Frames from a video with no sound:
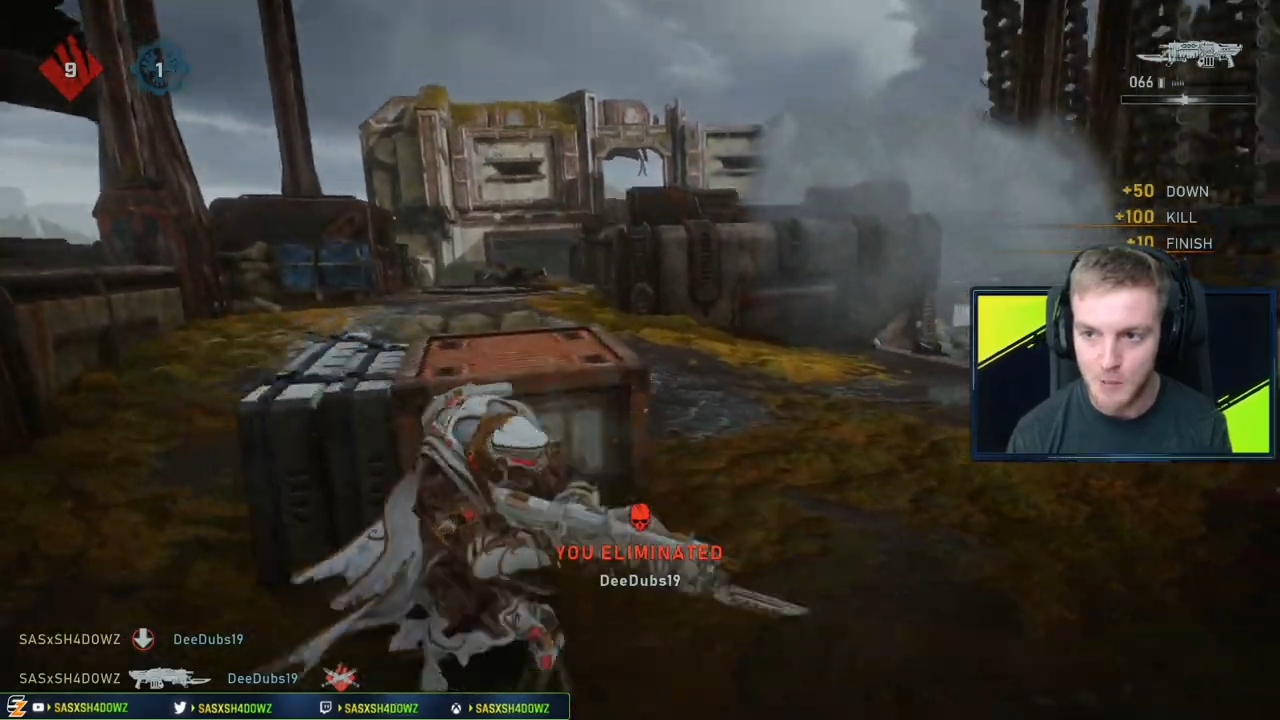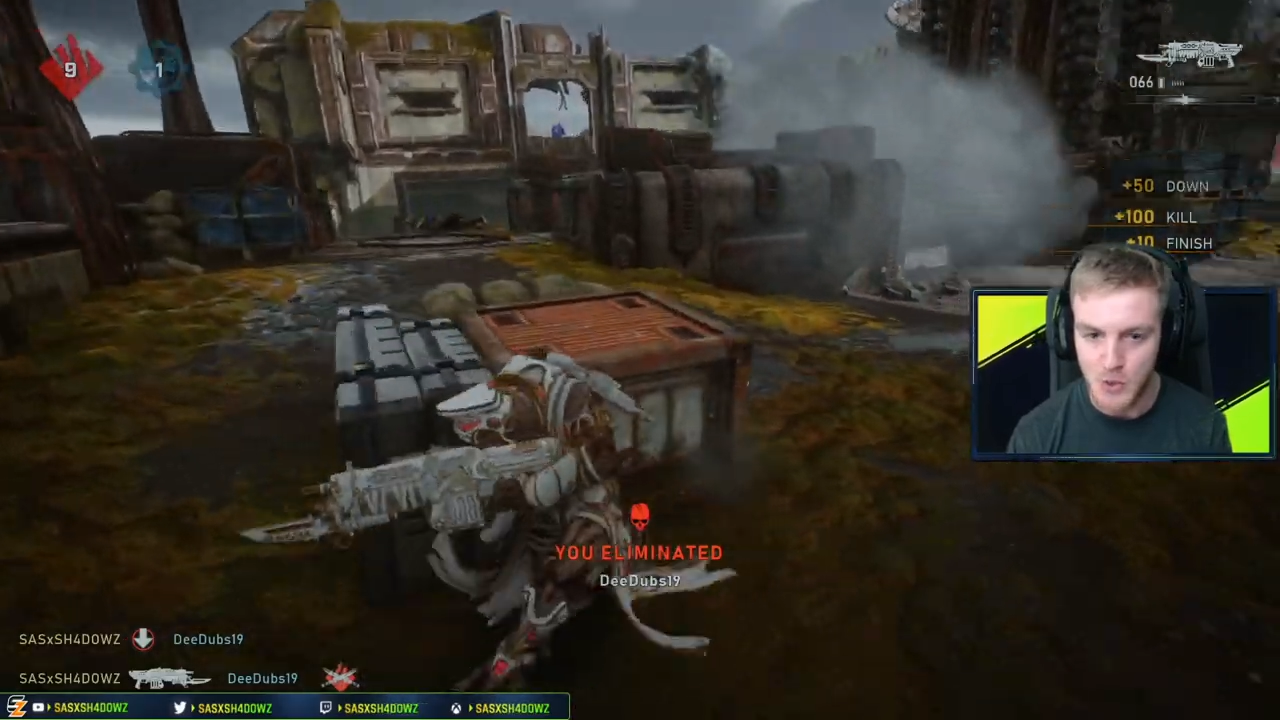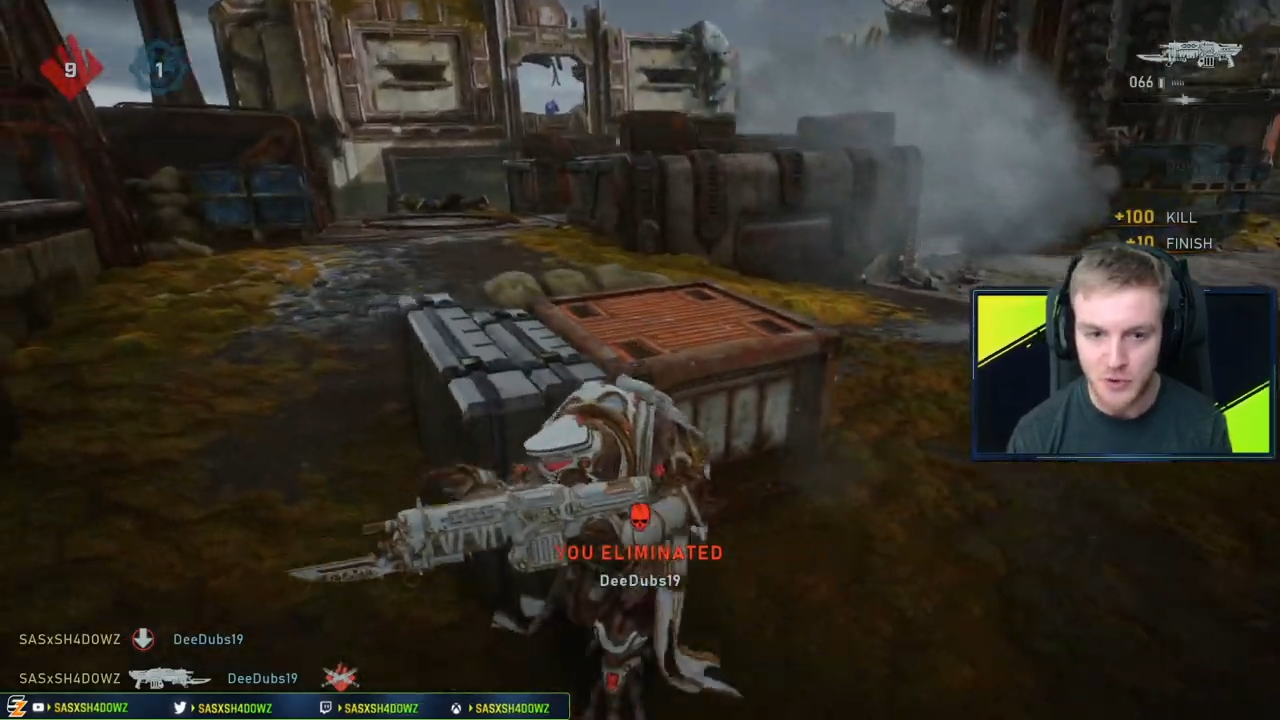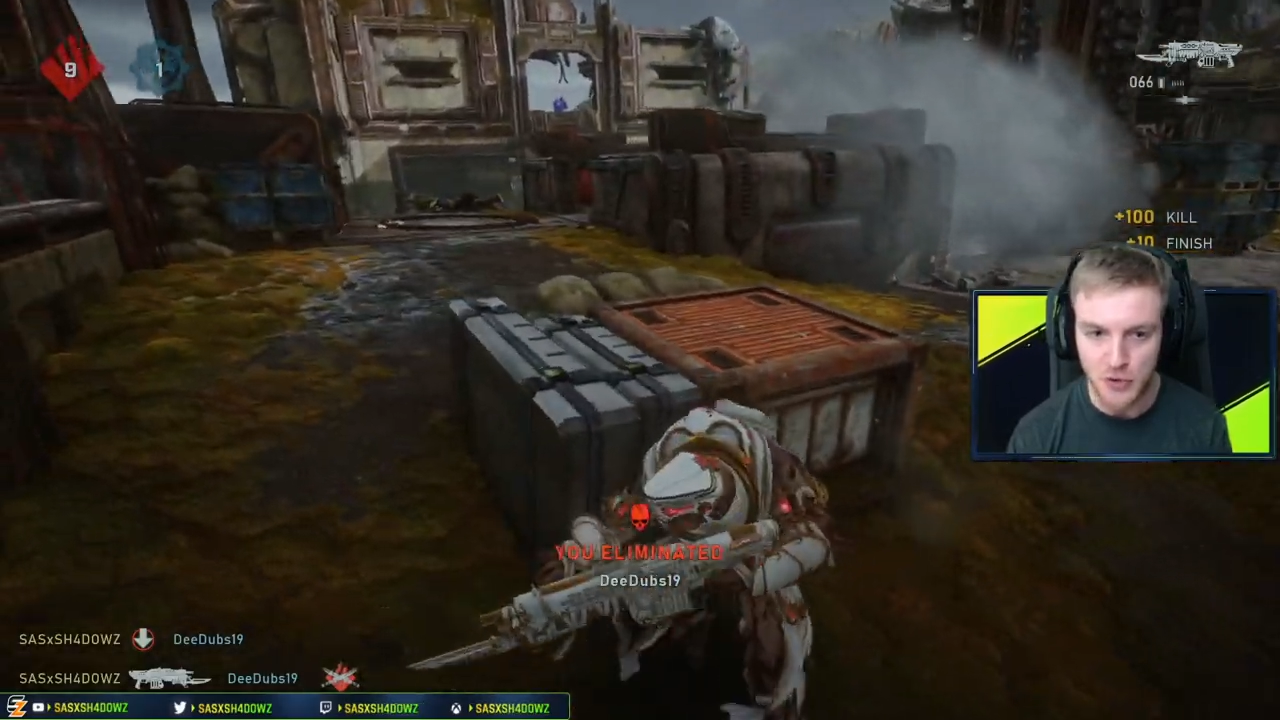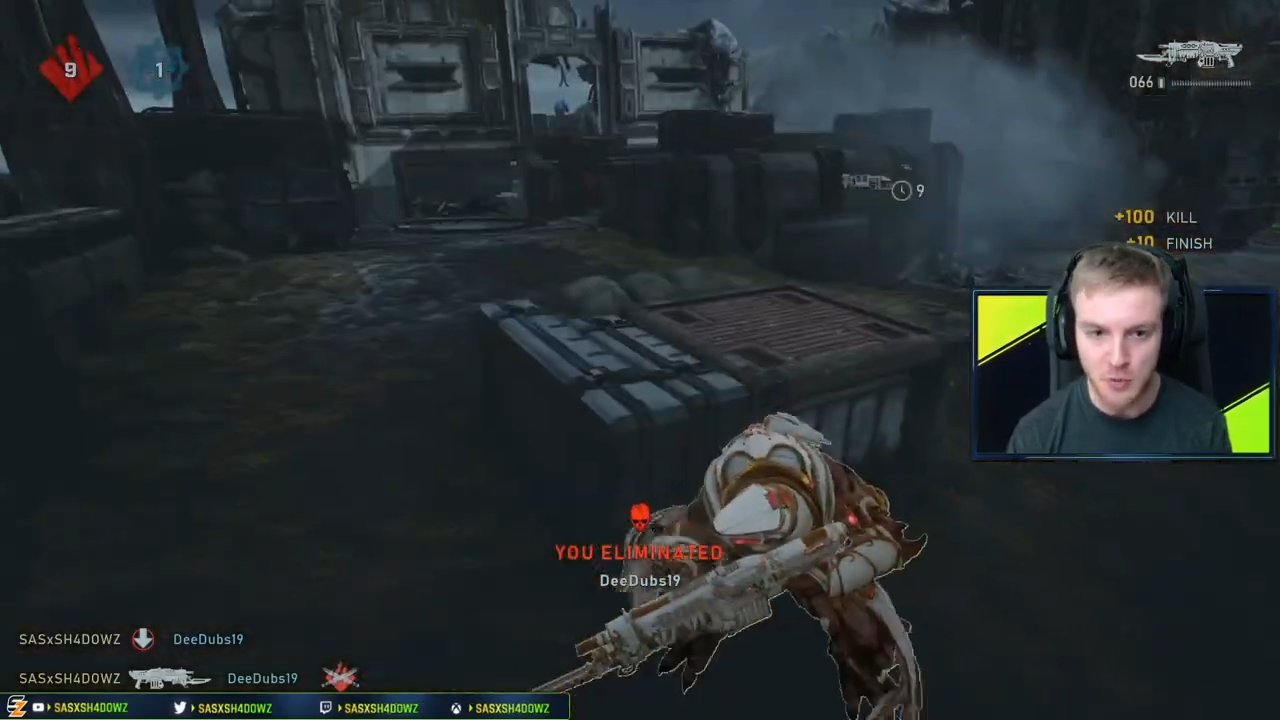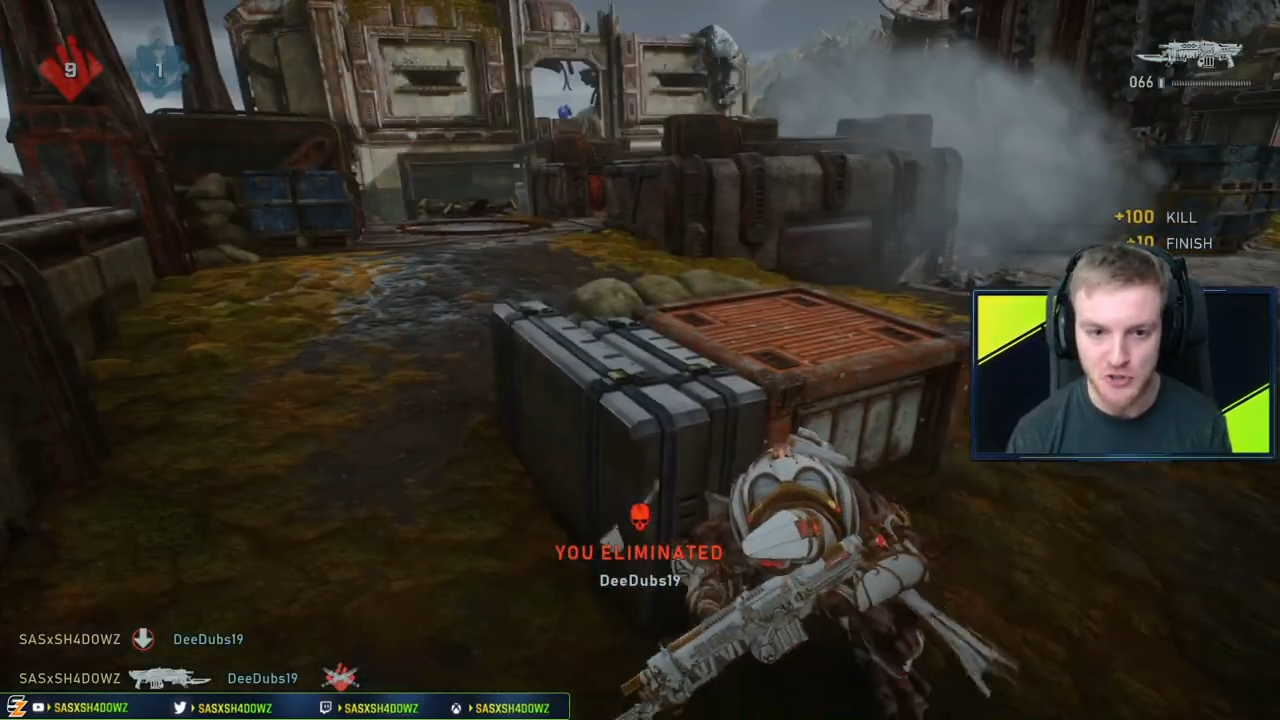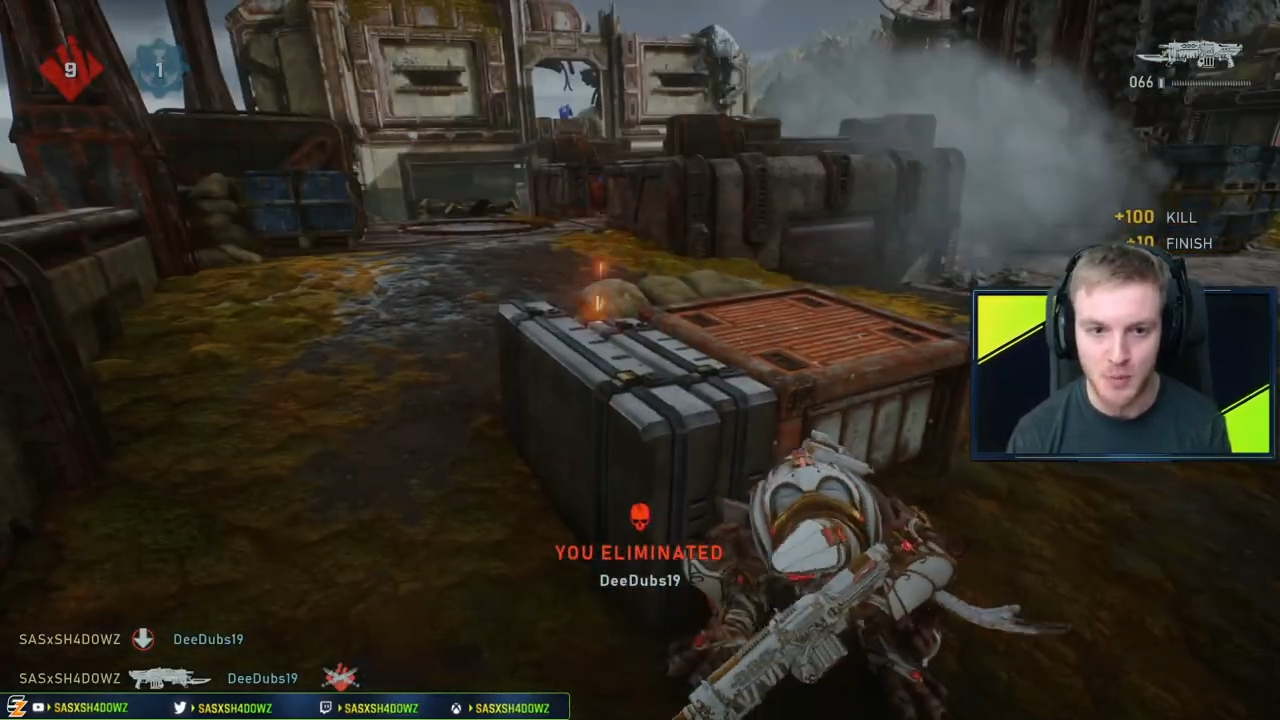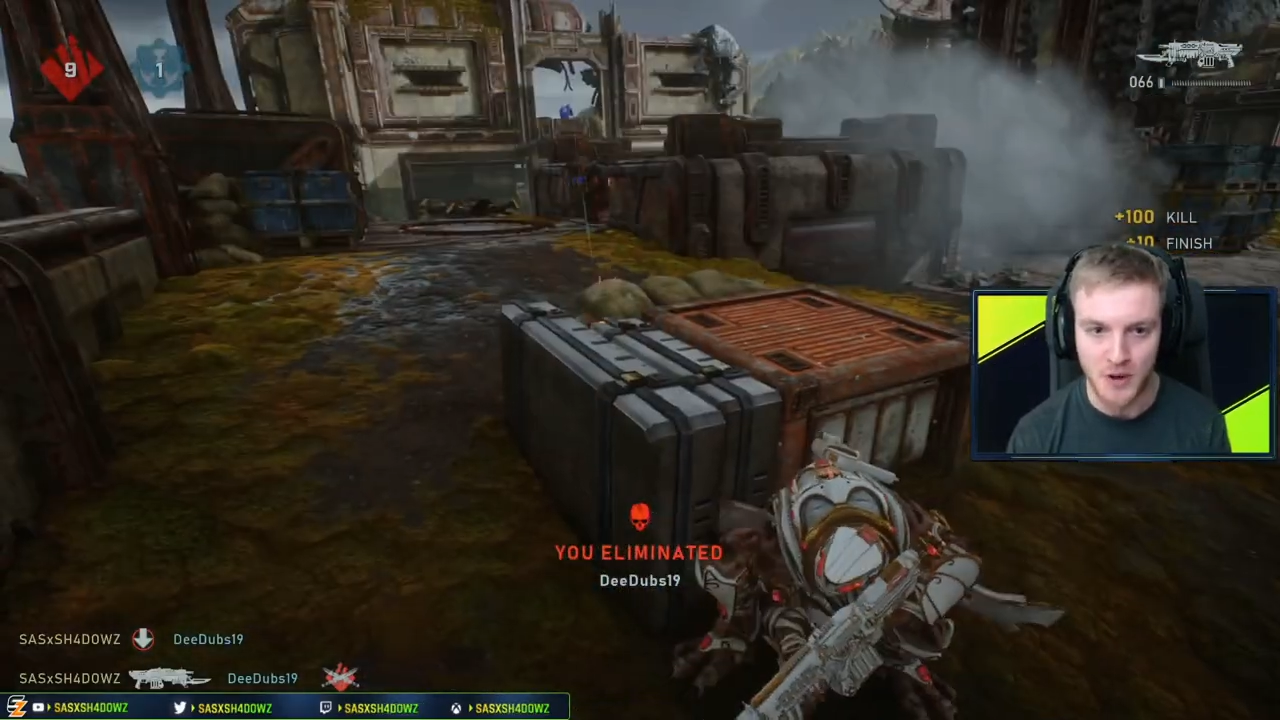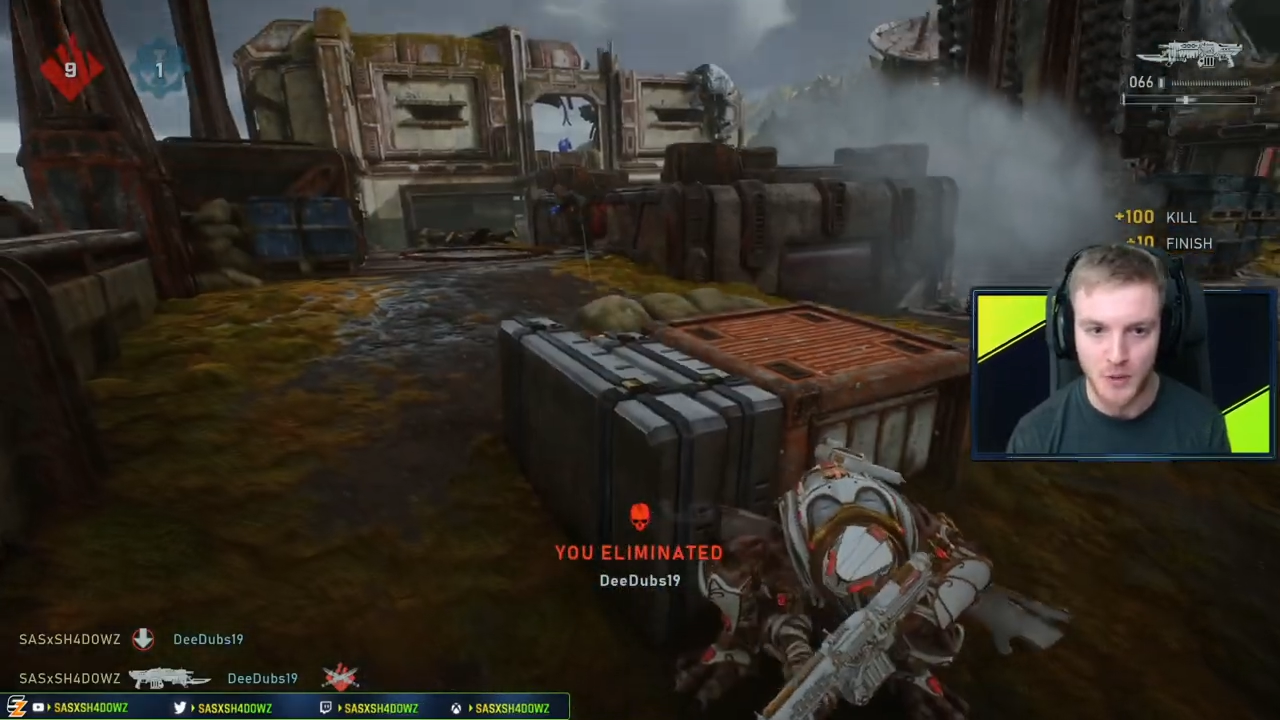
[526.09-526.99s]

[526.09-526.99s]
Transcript: moved the drop shot,